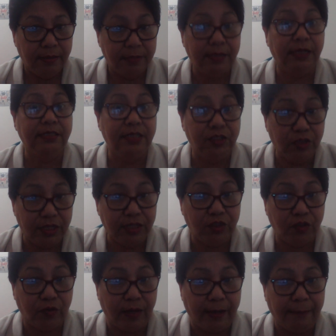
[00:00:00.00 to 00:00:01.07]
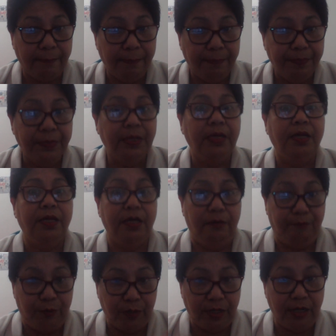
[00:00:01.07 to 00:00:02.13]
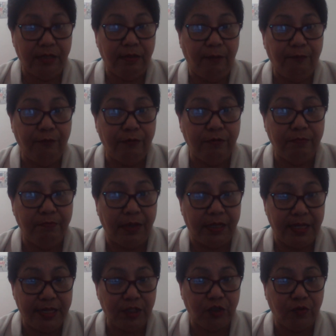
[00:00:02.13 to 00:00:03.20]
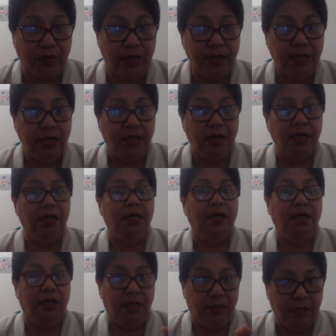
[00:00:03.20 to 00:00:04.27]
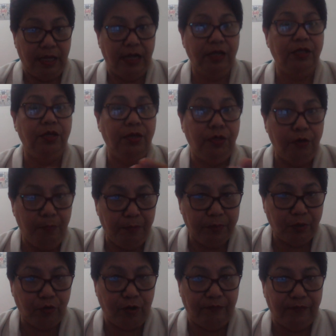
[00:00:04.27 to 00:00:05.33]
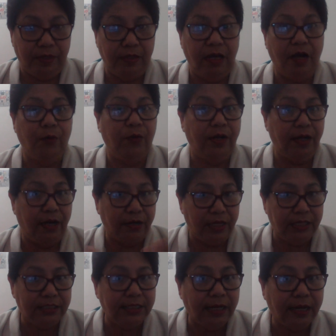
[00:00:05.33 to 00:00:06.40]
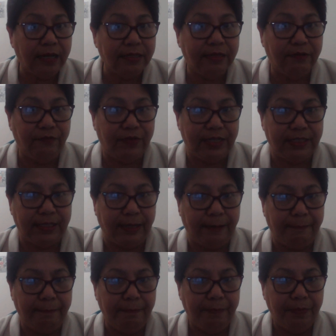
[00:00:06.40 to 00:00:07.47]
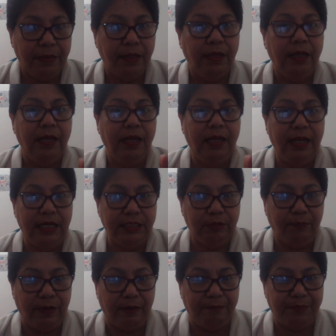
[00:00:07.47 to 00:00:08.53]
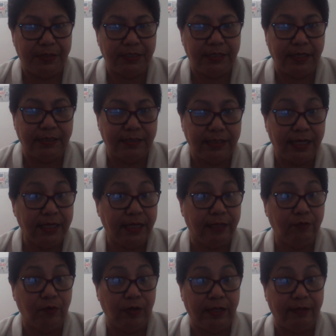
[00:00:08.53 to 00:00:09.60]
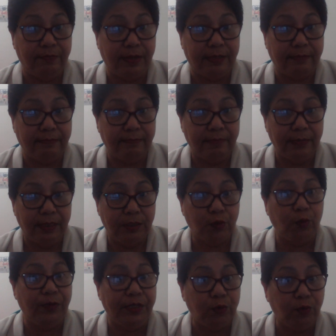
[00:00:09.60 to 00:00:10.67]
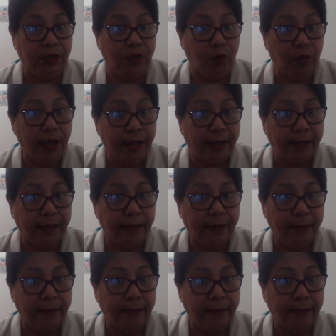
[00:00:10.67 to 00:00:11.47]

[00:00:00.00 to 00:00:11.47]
That is extra. If you cannot afford my extra, then you travel. I will arrange the landing visa. Less 5%. Take it or leave it. So which one you like?